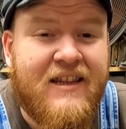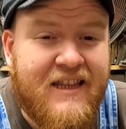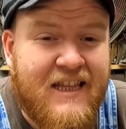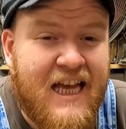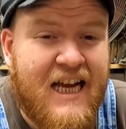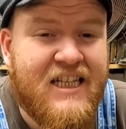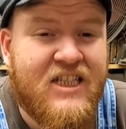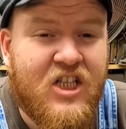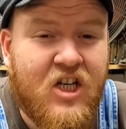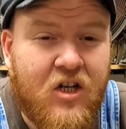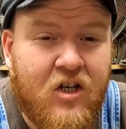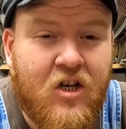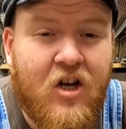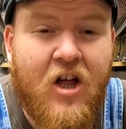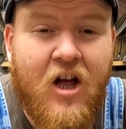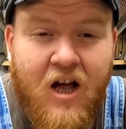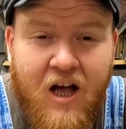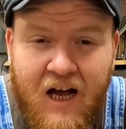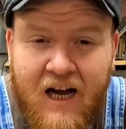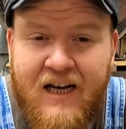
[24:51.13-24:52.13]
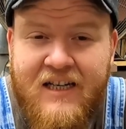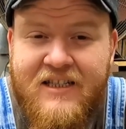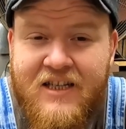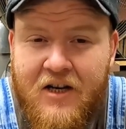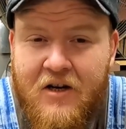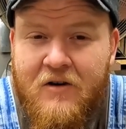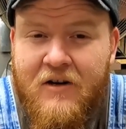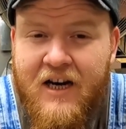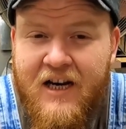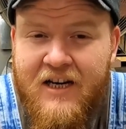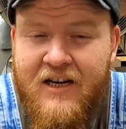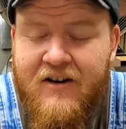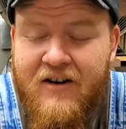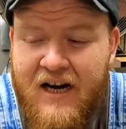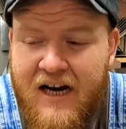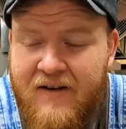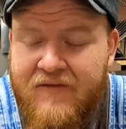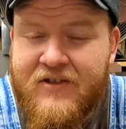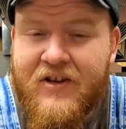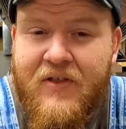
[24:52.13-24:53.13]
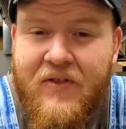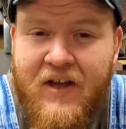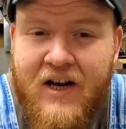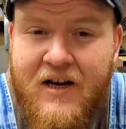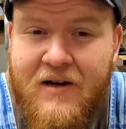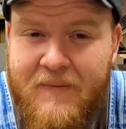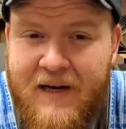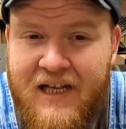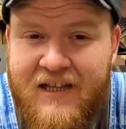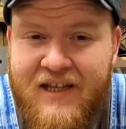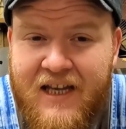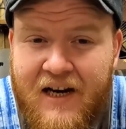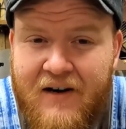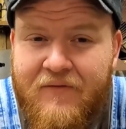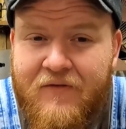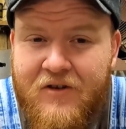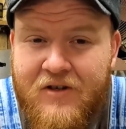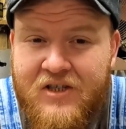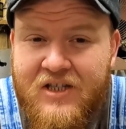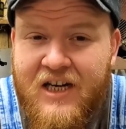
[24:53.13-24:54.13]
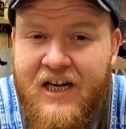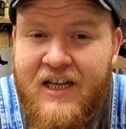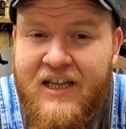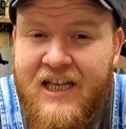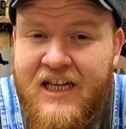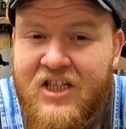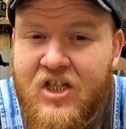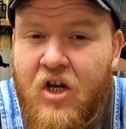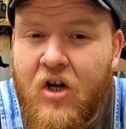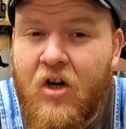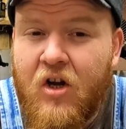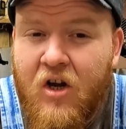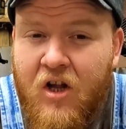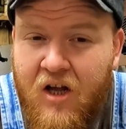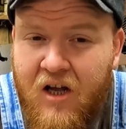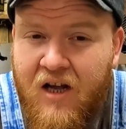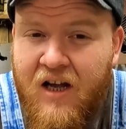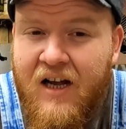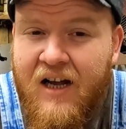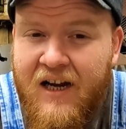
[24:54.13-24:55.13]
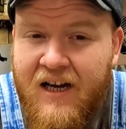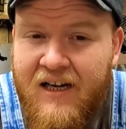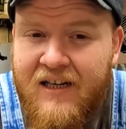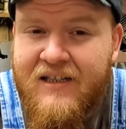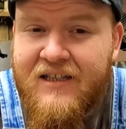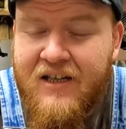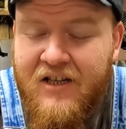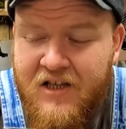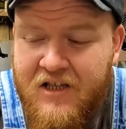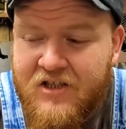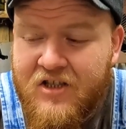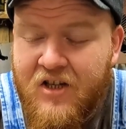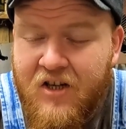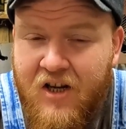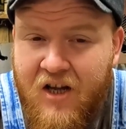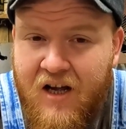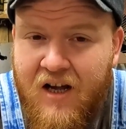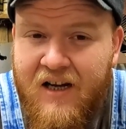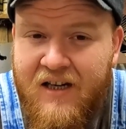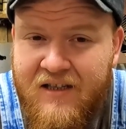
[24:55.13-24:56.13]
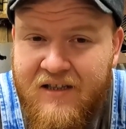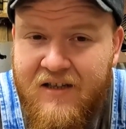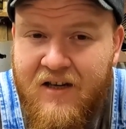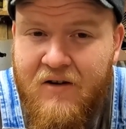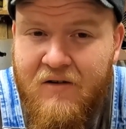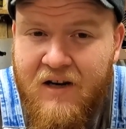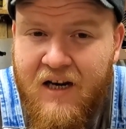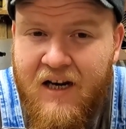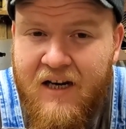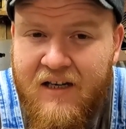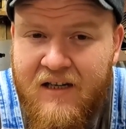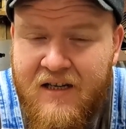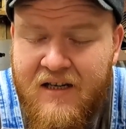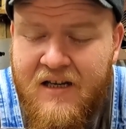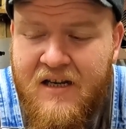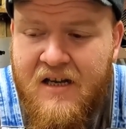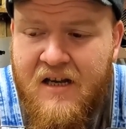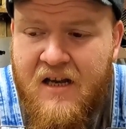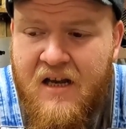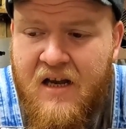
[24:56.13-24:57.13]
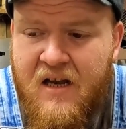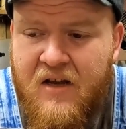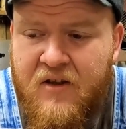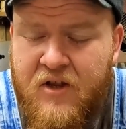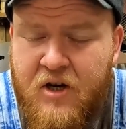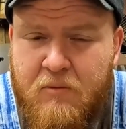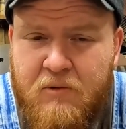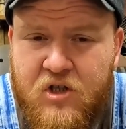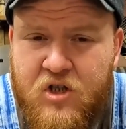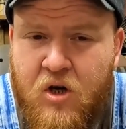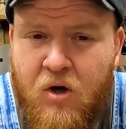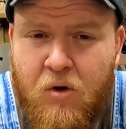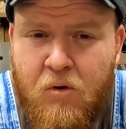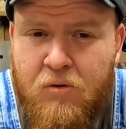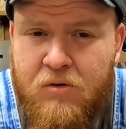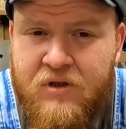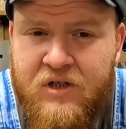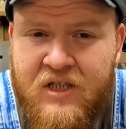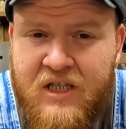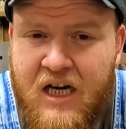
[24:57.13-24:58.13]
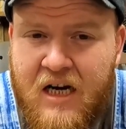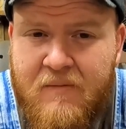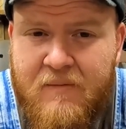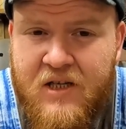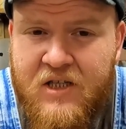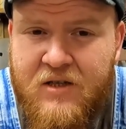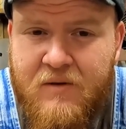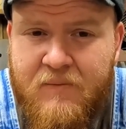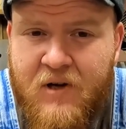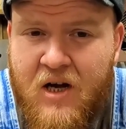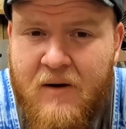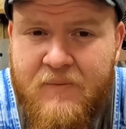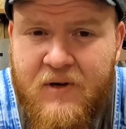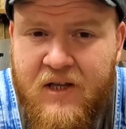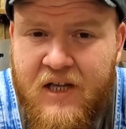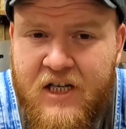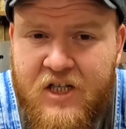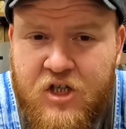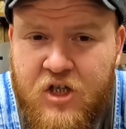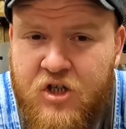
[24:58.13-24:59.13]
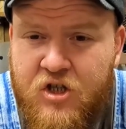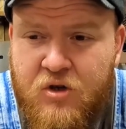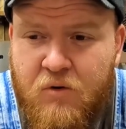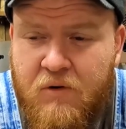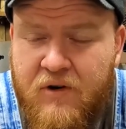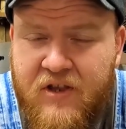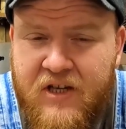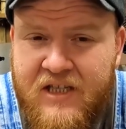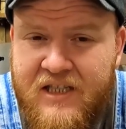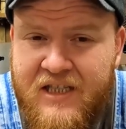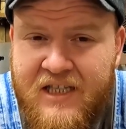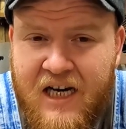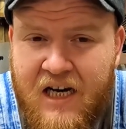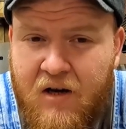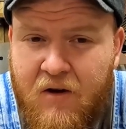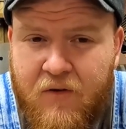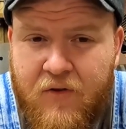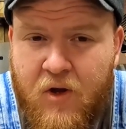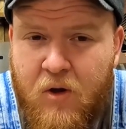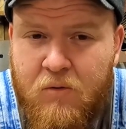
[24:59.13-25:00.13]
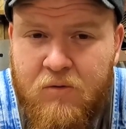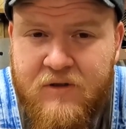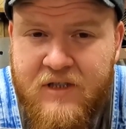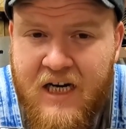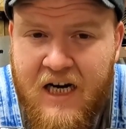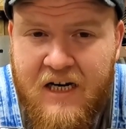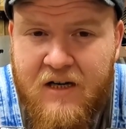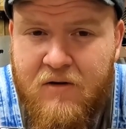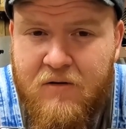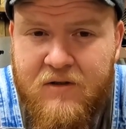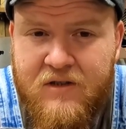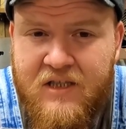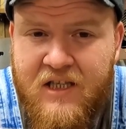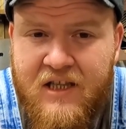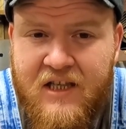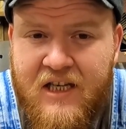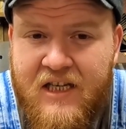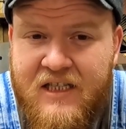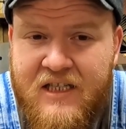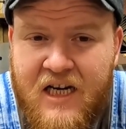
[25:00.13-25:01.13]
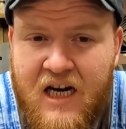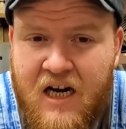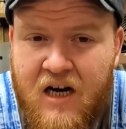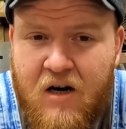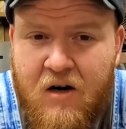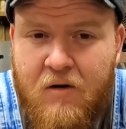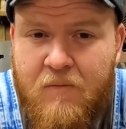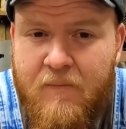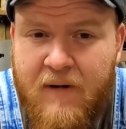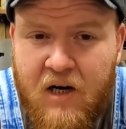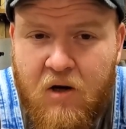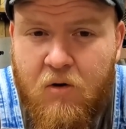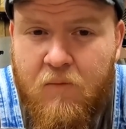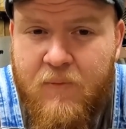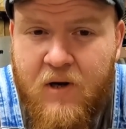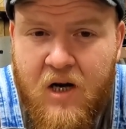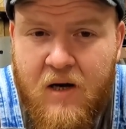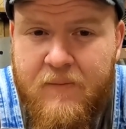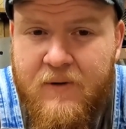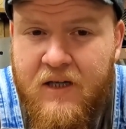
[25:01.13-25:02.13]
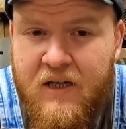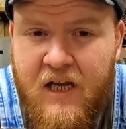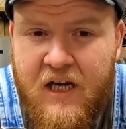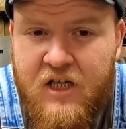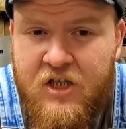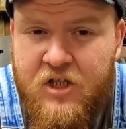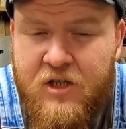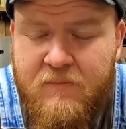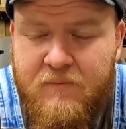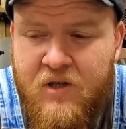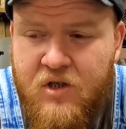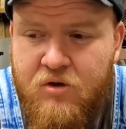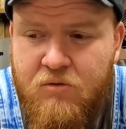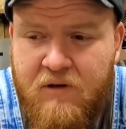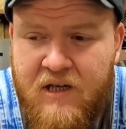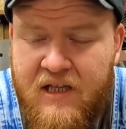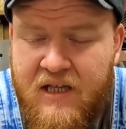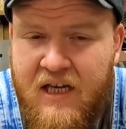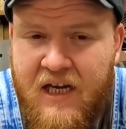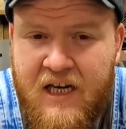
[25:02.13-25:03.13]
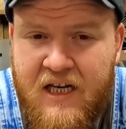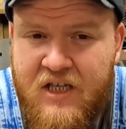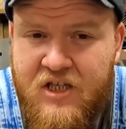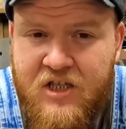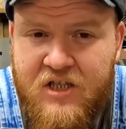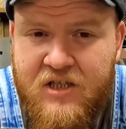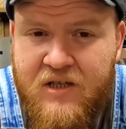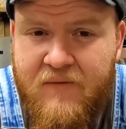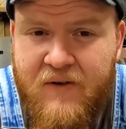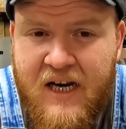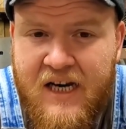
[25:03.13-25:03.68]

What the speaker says: That's a lot. Okay, you'd have to think about that for a second. That's a lot. That's a lot. Okay. There was whole segments of populations north and south, whole towns that the entire male population between the ages of